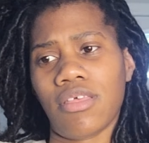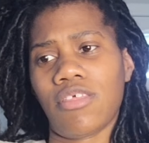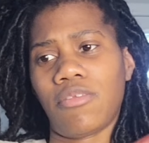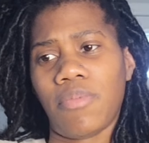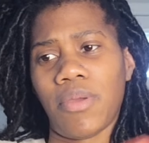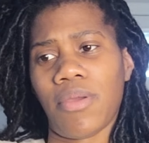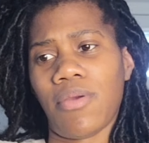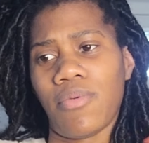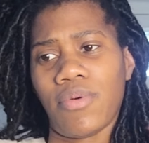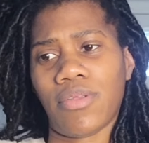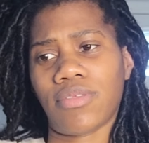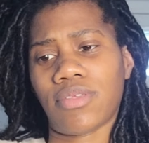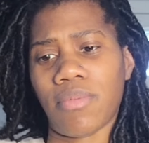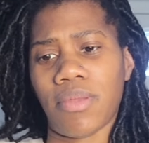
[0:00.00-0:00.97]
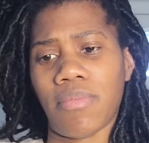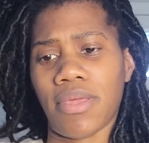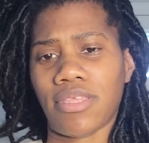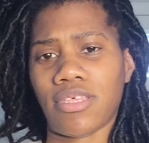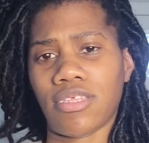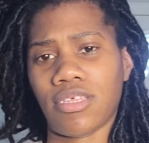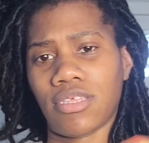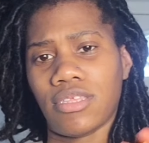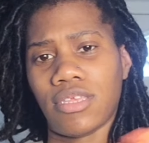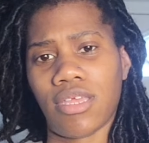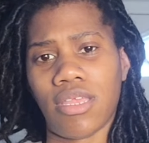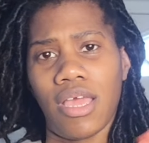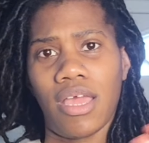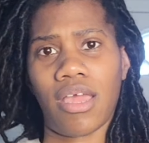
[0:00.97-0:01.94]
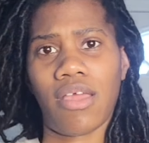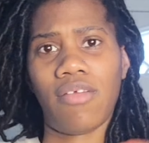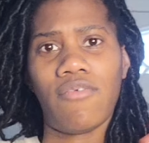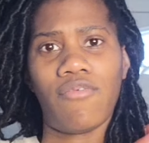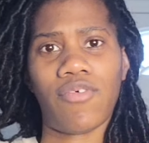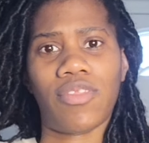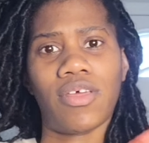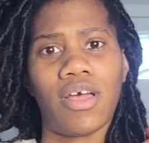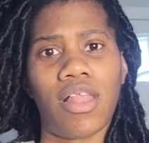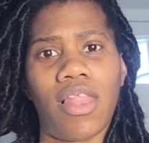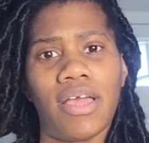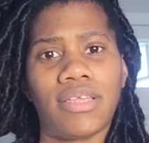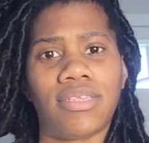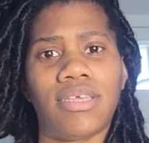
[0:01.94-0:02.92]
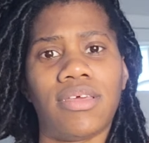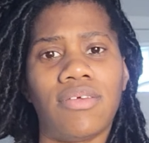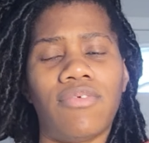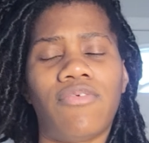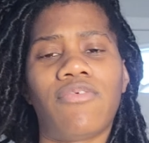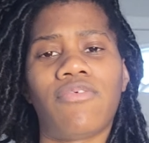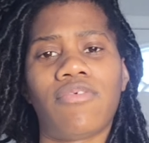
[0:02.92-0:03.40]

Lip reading: Spirit, what are some of the messages today for the collective?